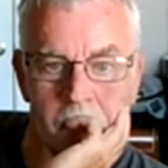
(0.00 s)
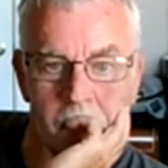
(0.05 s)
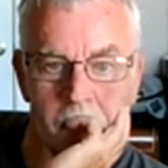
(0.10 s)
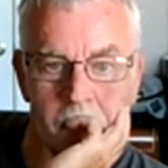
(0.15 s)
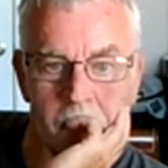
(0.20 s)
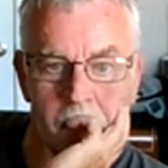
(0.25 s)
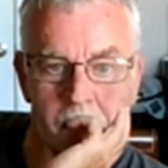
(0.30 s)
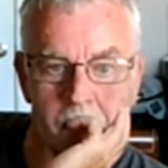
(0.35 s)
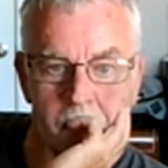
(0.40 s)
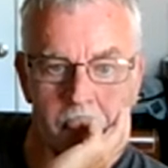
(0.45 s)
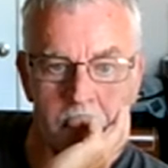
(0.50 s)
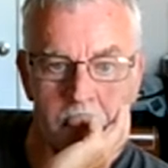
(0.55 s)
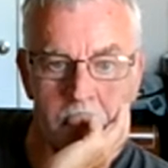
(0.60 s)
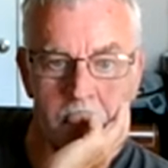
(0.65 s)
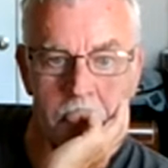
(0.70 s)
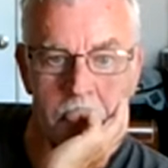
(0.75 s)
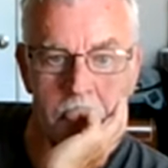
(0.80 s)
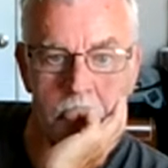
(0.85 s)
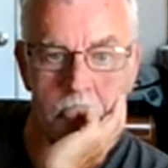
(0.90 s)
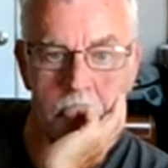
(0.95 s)

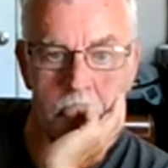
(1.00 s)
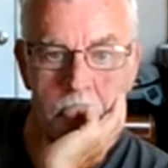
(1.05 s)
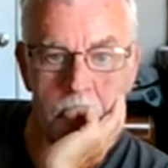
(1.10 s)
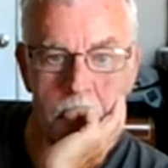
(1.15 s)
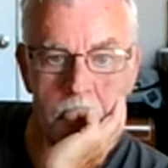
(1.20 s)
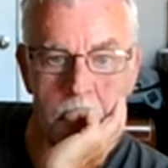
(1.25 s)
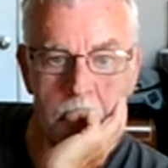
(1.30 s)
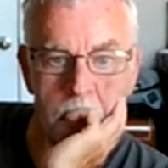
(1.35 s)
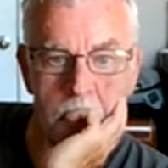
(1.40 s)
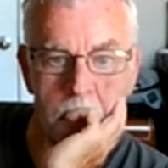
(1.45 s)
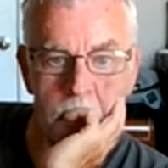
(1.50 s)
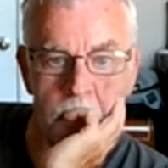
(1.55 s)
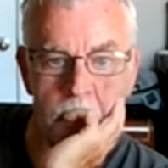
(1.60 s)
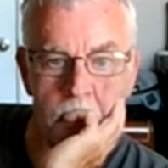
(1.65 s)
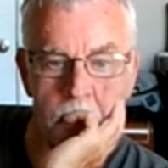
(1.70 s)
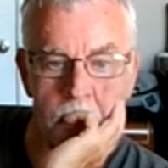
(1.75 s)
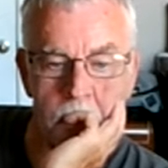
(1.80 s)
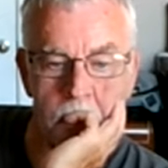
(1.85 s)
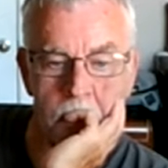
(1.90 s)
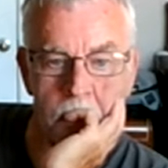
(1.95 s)

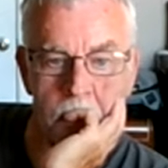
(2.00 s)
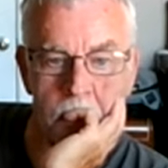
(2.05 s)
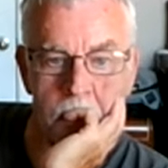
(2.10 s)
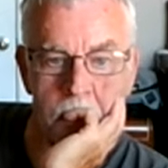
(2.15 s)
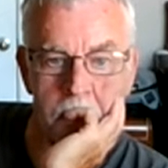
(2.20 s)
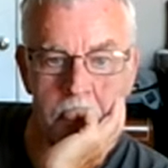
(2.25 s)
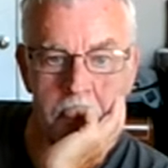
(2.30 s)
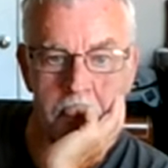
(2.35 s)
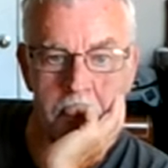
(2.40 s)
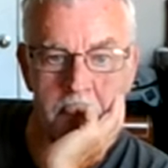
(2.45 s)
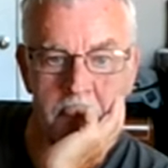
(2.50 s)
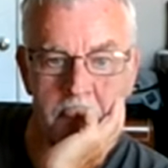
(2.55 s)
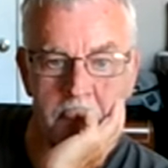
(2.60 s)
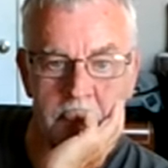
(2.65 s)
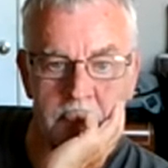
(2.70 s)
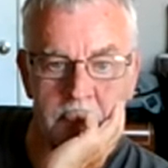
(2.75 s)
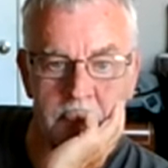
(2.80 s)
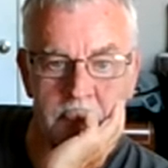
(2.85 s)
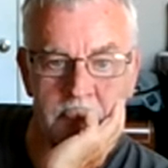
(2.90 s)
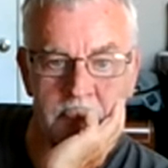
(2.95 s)

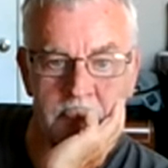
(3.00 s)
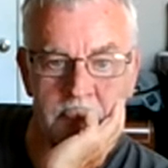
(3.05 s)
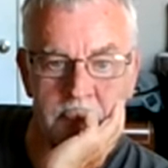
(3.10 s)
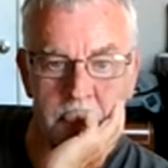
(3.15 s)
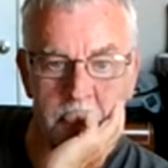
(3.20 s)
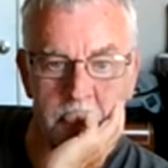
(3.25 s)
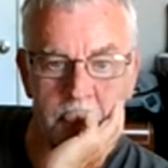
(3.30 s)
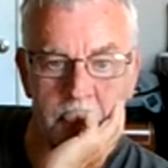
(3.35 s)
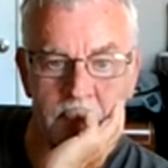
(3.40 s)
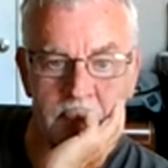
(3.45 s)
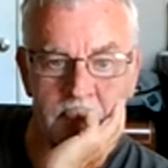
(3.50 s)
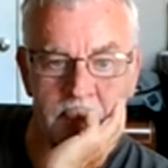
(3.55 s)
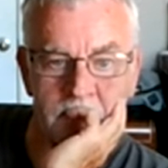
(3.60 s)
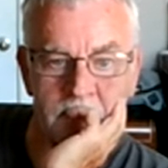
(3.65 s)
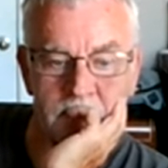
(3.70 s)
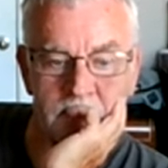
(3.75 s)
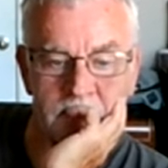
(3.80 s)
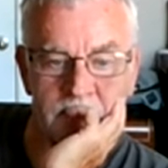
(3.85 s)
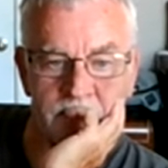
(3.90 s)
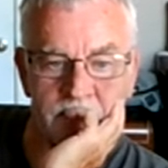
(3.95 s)

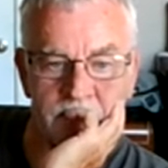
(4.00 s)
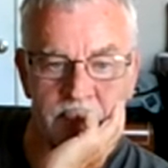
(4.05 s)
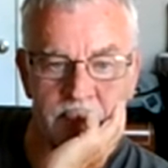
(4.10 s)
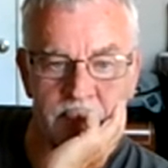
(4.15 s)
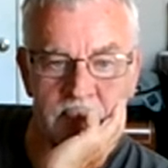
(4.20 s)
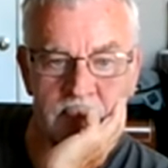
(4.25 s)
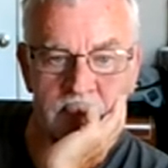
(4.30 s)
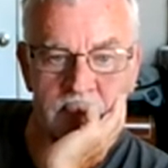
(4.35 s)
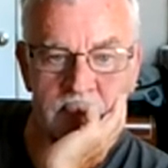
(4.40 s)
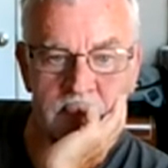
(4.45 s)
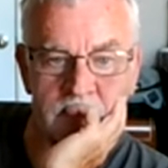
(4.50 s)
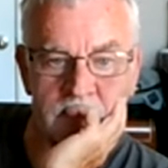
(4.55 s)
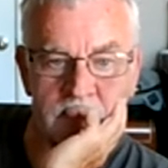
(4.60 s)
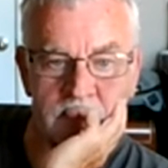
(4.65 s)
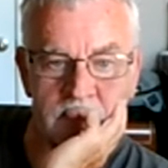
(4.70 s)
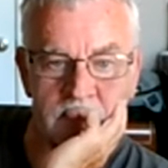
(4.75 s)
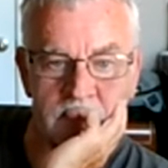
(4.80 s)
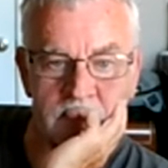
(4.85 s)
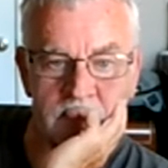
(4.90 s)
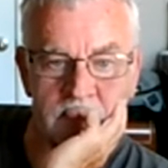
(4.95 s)

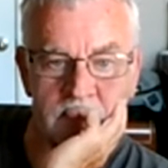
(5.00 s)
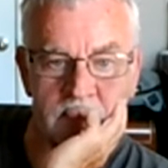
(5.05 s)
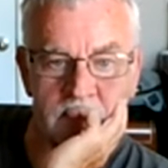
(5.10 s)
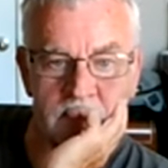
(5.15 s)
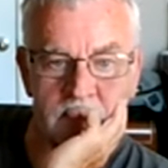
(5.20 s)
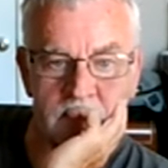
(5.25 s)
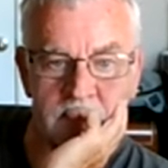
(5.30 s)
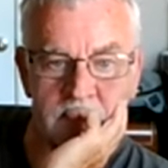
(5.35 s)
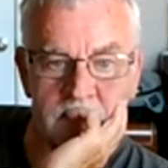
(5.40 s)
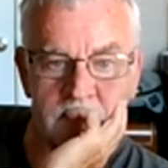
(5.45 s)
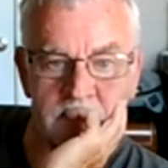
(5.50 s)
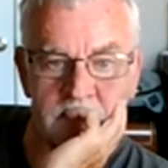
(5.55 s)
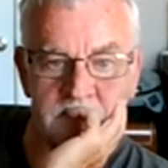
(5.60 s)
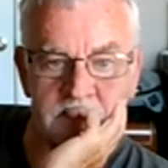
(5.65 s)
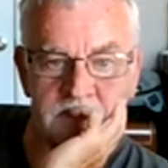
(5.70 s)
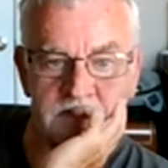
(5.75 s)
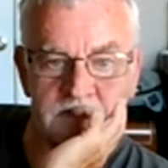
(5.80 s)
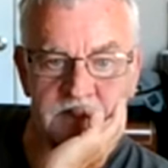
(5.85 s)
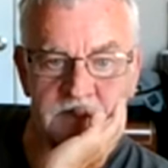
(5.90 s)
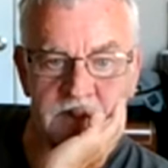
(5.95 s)

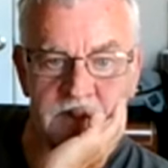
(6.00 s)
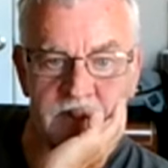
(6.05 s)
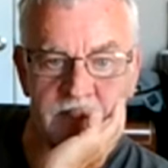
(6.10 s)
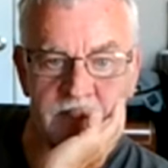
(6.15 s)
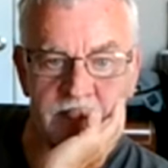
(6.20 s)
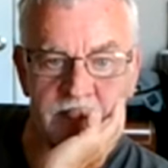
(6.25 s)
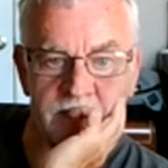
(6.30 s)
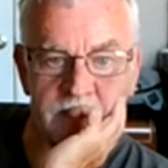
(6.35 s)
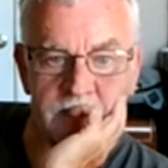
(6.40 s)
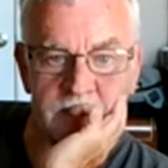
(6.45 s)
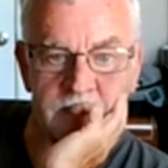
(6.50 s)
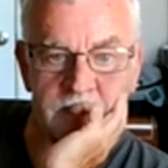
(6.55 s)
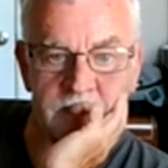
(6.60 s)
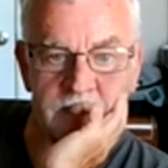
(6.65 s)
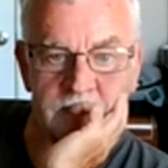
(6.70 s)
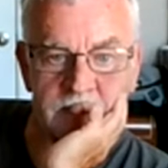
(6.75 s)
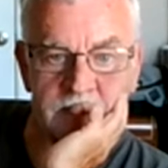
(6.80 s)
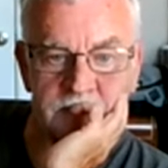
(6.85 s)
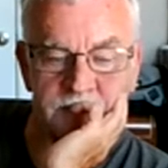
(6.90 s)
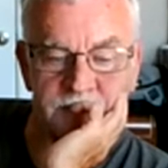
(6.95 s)

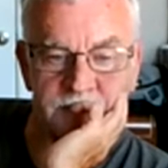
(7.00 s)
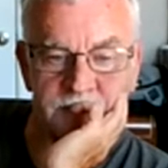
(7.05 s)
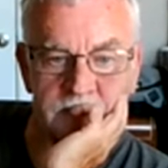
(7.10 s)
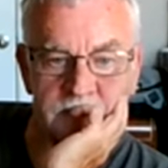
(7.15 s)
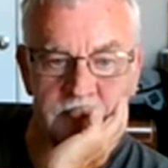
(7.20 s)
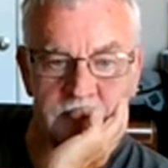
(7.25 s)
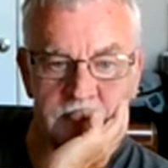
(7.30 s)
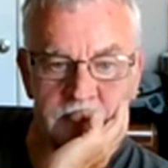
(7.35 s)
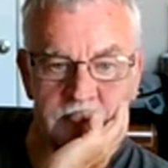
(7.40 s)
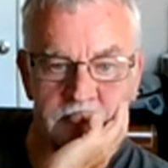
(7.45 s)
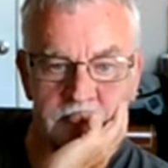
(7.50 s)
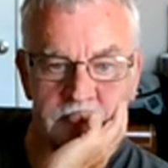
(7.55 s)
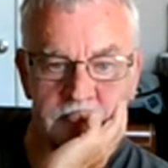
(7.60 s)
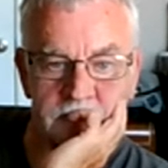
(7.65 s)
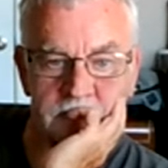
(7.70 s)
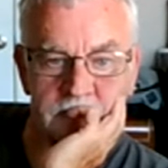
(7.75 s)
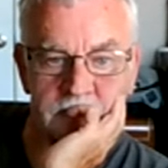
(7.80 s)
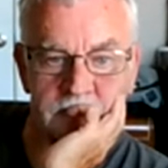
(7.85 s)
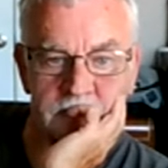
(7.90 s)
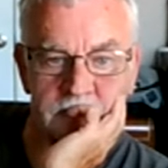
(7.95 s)
The person shown says nothing.